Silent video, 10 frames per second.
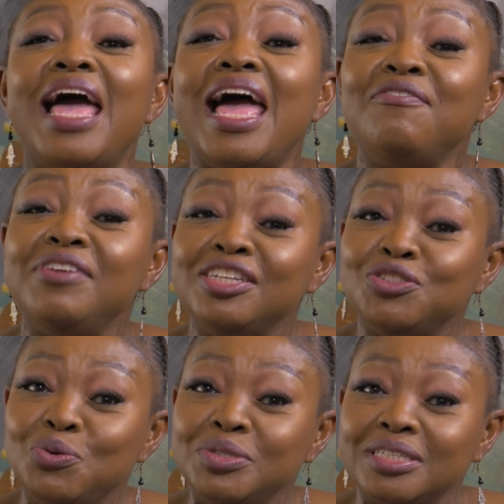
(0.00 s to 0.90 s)
having a
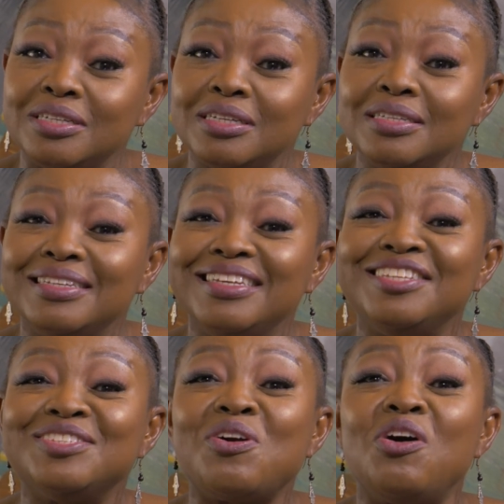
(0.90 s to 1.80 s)
daughter
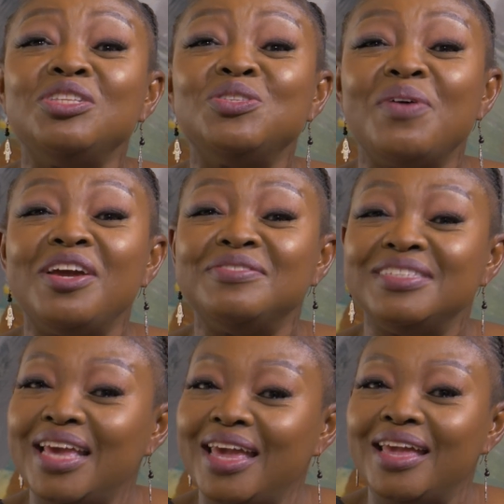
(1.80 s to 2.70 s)
is God's way of
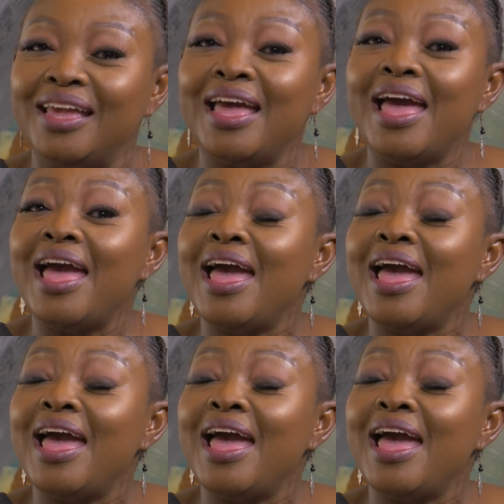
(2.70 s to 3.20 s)
saying,